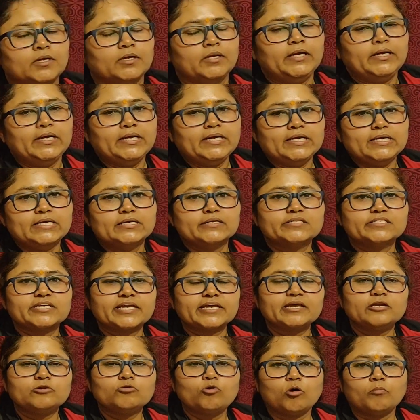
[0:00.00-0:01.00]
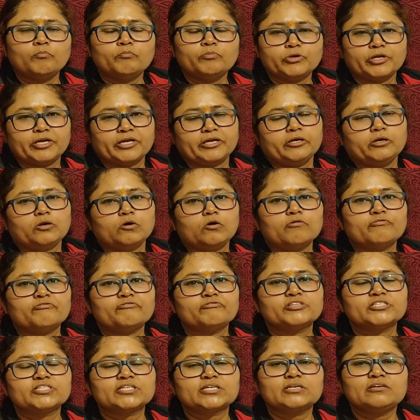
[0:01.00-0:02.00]
Second component of physical
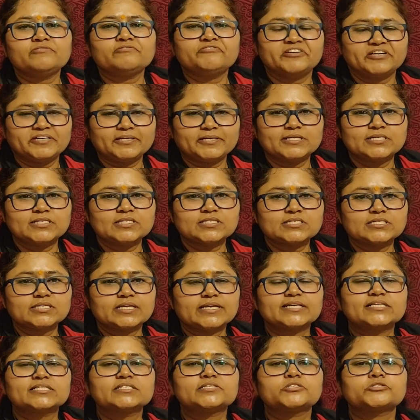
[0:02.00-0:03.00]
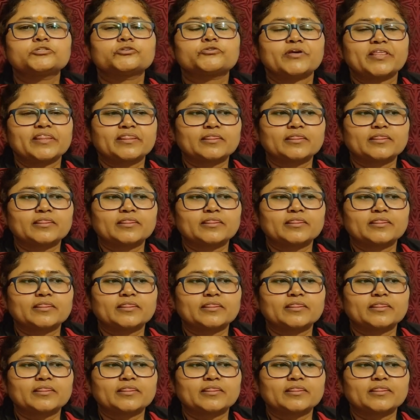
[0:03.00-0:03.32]
fitness is strength.